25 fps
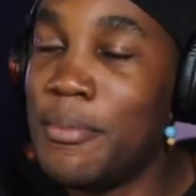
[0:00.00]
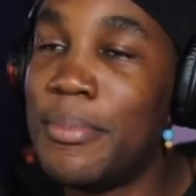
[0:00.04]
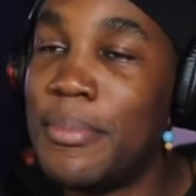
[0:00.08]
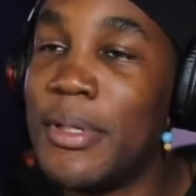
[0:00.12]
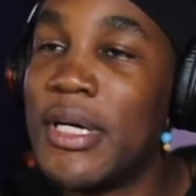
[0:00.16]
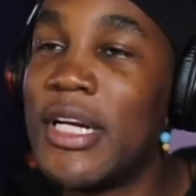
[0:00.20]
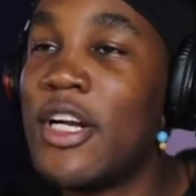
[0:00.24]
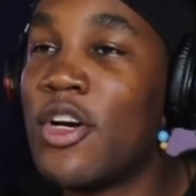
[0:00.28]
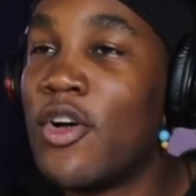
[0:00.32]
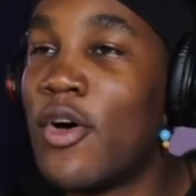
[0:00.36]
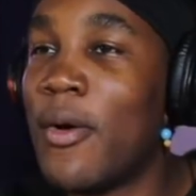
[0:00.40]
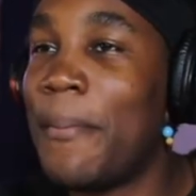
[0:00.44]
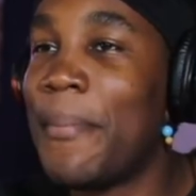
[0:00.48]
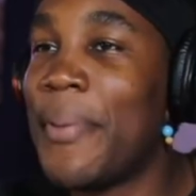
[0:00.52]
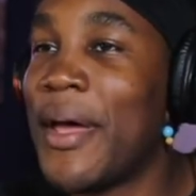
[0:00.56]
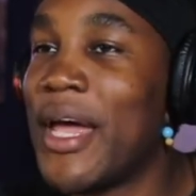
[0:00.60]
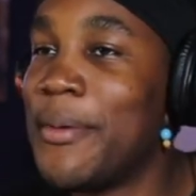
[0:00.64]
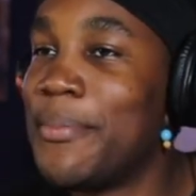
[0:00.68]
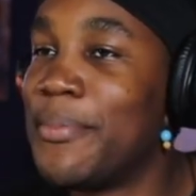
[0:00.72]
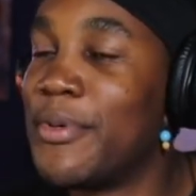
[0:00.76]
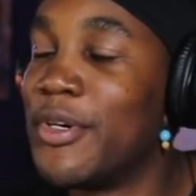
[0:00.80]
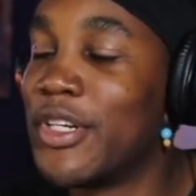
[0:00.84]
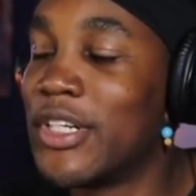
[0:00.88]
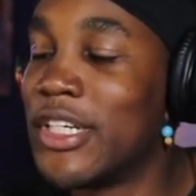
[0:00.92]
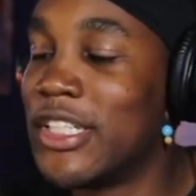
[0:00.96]
put it on
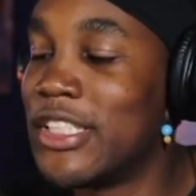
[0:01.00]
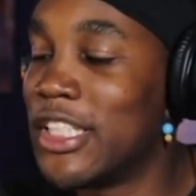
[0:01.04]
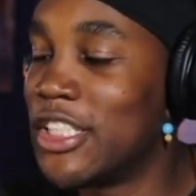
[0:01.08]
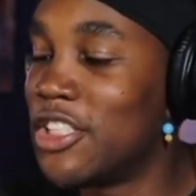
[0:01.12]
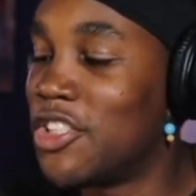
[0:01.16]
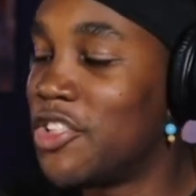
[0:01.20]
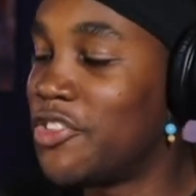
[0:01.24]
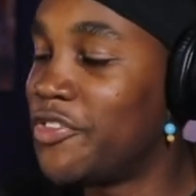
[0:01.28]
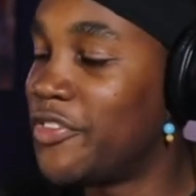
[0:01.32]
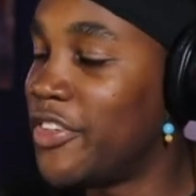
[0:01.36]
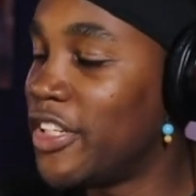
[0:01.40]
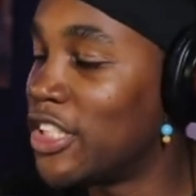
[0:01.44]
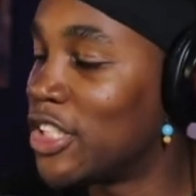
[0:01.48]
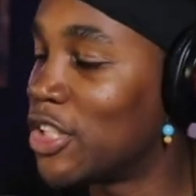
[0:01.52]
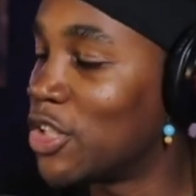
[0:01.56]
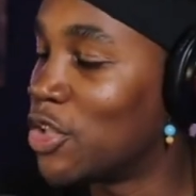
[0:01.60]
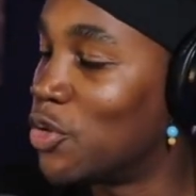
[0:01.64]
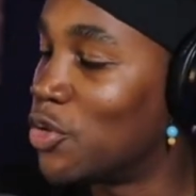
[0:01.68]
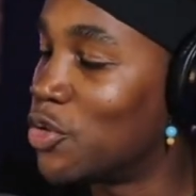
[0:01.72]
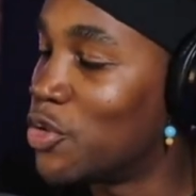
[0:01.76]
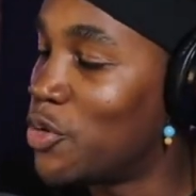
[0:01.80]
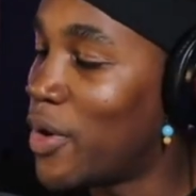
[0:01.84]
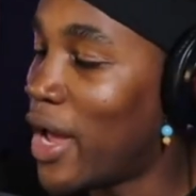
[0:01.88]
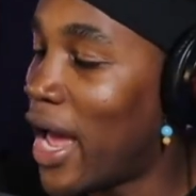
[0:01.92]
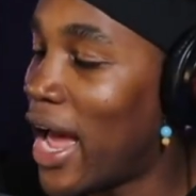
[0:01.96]
paper because it's
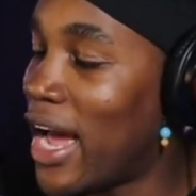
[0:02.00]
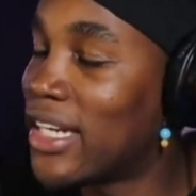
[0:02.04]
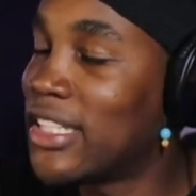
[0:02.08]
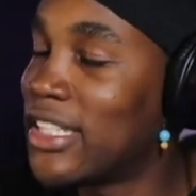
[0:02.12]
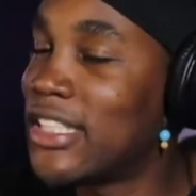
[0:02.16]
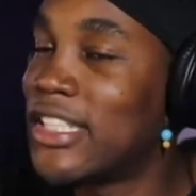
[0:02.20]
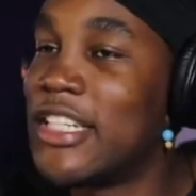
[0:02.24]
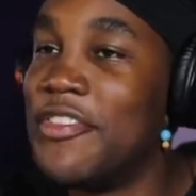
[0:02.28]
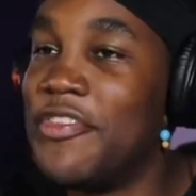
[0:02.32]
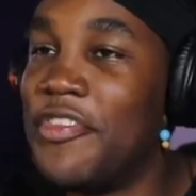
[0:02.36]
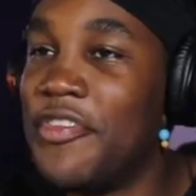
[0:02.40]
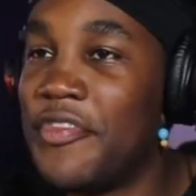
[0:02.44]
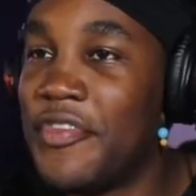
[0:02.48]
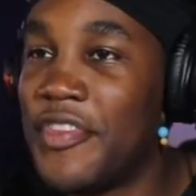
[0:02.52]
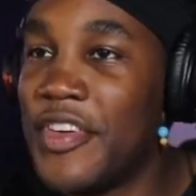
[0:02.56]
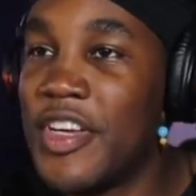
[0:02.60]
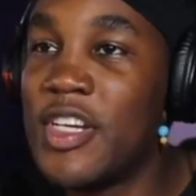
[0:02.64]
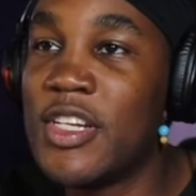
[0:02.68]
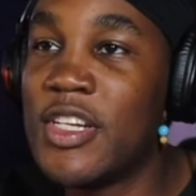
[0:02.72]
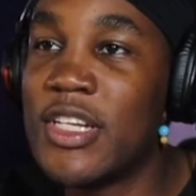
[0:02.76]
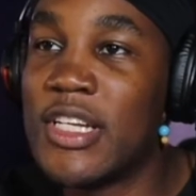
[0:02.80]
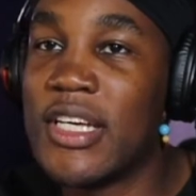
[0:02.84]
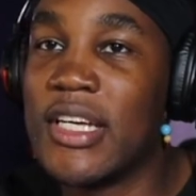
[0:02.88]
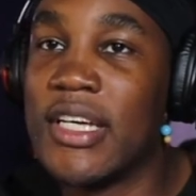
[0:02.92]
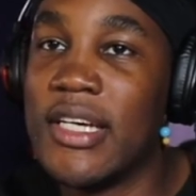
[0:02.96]
physical. You're actually
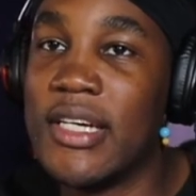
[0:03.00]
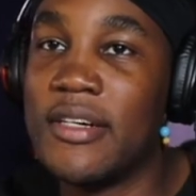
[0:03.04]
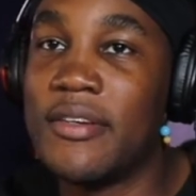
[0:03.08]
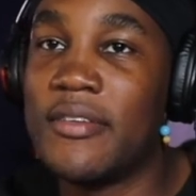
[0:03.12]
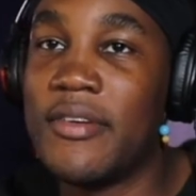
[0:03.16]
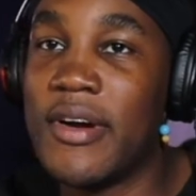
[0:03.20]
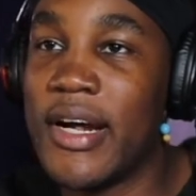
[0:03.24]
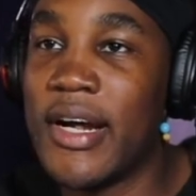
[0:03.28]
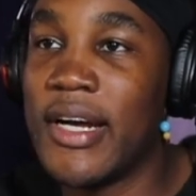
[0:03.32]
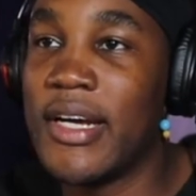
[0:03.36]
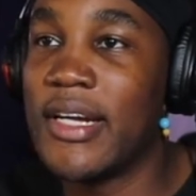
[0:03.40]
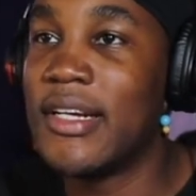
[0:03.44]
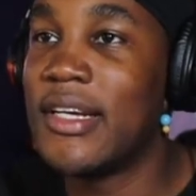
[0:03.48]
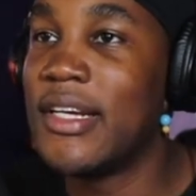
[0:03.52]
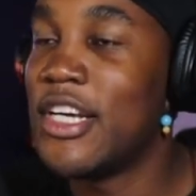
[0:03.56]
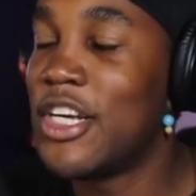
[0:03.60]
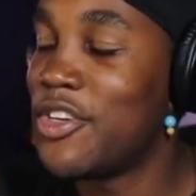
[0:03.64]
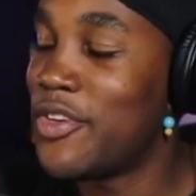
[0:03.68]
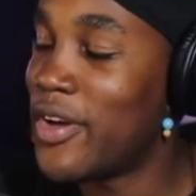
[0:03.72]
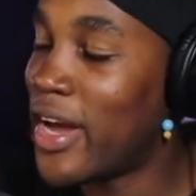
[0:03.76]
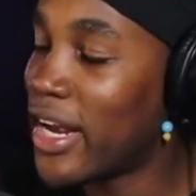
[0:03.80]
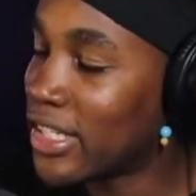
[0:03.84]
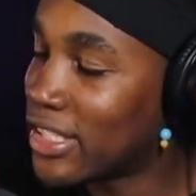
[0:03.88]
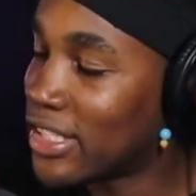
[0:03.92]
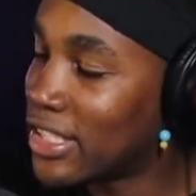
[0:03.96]
feeling it, right?
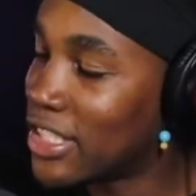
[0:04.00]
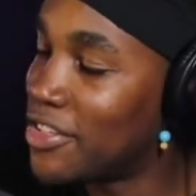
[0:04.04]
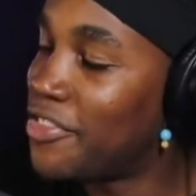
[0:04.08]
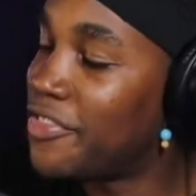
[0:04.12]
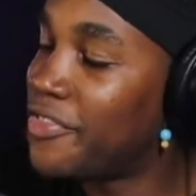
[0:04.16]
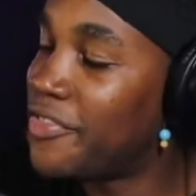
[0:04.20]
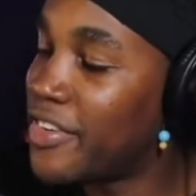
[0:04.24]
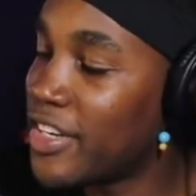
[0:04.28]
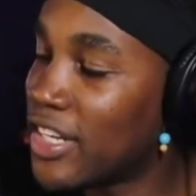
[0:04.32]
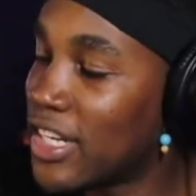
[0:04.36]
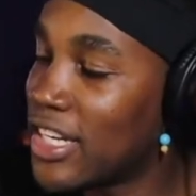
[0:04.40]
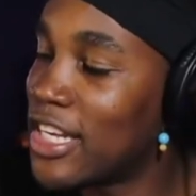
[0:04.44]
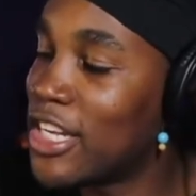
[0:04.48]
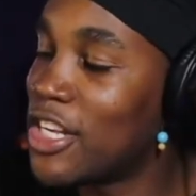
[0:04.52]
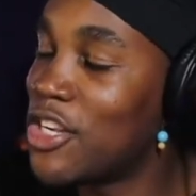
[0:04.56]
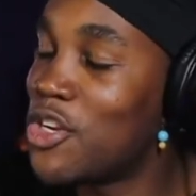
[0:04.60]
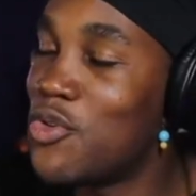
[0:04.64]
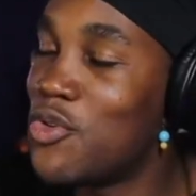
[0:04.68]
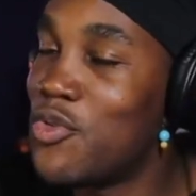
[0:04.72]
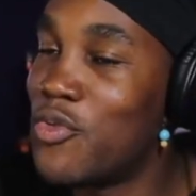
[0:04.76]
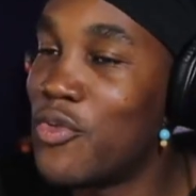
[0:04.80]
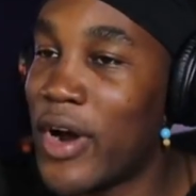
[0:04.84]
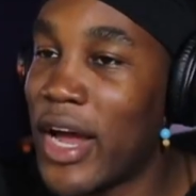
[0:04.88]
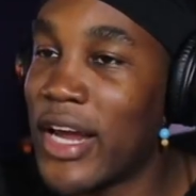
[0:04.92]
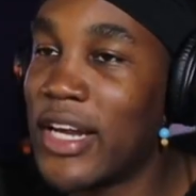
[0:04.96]
You're actually feeling
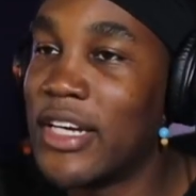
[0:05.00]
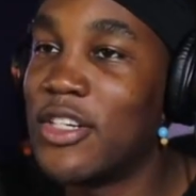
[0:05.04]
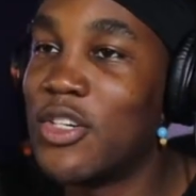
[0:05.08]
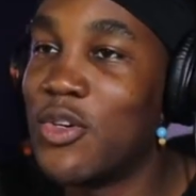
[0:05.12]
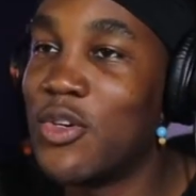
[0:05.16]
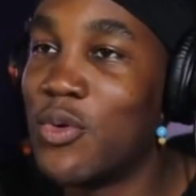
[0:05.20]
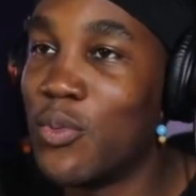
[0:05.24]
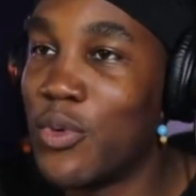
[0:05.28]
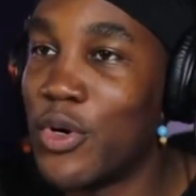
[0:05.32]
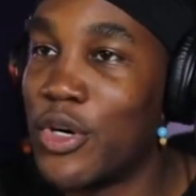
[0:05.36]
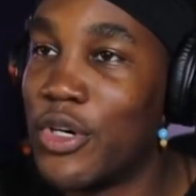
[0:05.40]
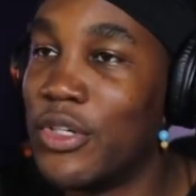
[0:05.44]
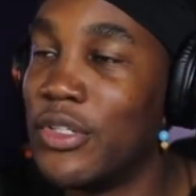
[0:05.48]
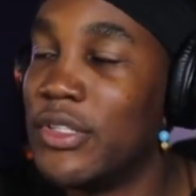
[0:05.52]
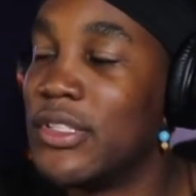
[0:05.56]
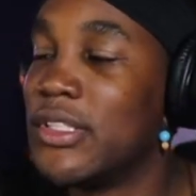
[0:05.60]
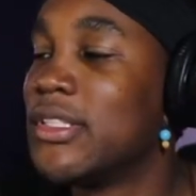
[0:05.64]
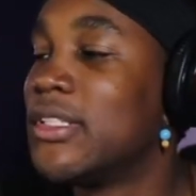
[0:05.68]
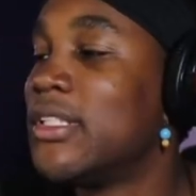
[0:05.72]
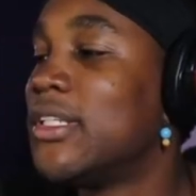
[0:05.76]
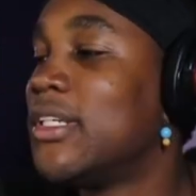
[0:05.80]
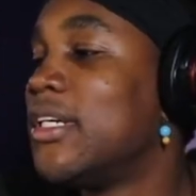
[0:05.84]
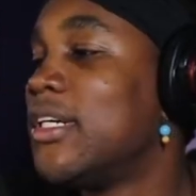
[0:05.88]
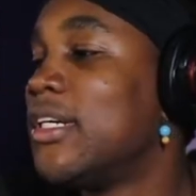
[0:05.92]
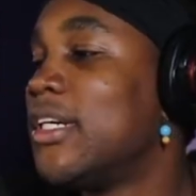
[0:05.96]
you write the
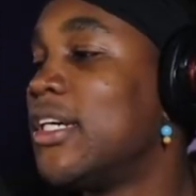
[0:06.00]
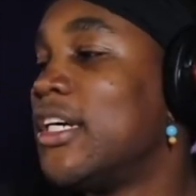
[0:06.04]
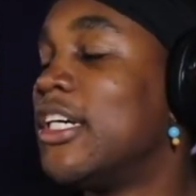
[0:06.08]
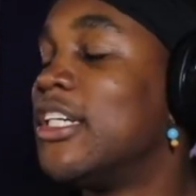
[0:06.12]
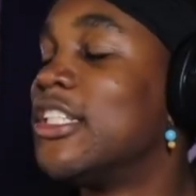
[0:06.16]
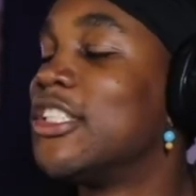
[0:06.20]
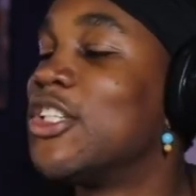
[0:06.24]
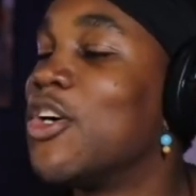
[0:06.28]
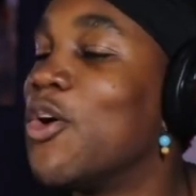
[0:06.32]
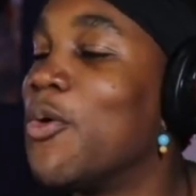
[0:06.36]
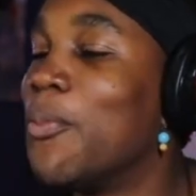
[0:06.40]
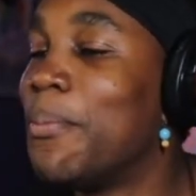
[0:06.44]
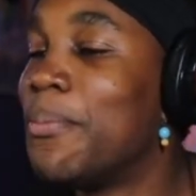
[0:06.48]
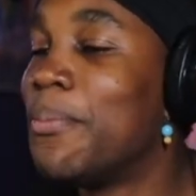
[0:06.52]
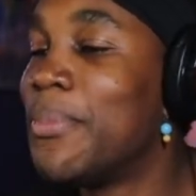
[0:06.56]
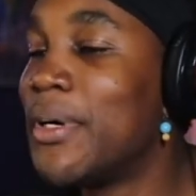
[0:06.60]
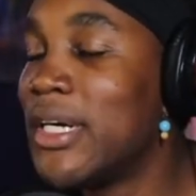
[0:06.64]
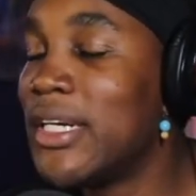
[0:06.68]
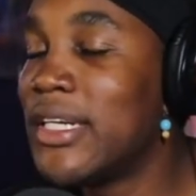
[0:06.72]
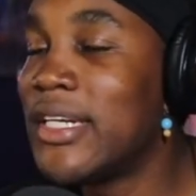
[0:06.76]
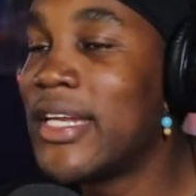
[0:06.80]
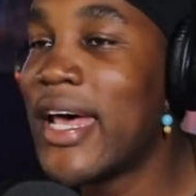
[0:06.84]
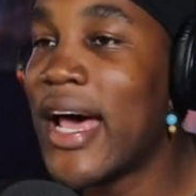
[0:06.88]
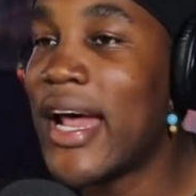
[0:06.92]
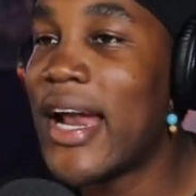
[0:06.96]
words. So
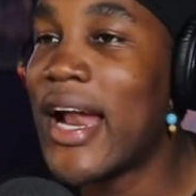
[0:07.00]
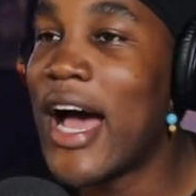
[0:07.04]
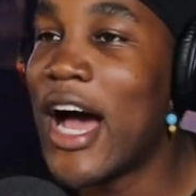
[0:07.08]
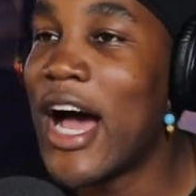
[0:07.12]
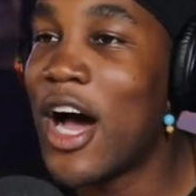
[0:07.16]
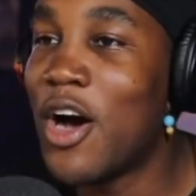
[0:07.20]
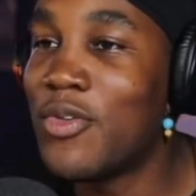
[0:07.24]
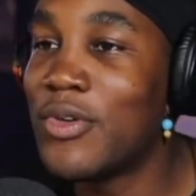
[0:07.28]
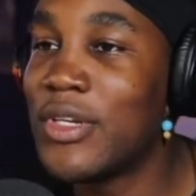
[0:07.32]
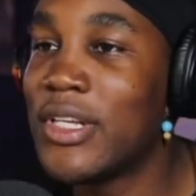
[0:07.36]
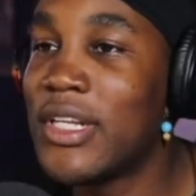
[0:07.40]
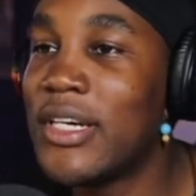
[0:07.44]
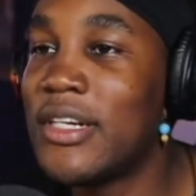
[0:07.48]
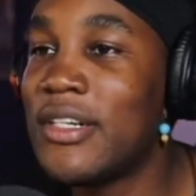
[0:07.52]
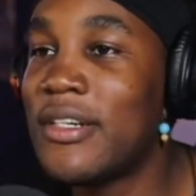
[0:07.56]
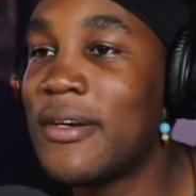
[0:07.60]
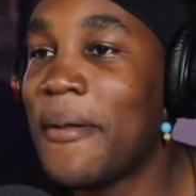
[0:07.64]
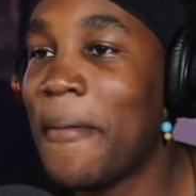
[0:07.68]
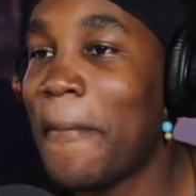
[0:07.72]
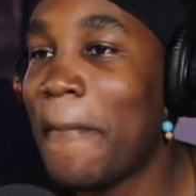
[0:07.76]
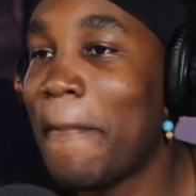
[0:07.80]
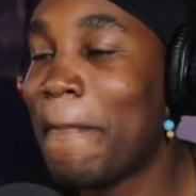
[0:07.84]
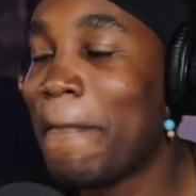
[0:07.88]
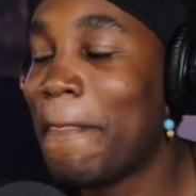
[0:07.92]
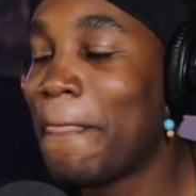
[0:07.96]
put that out there.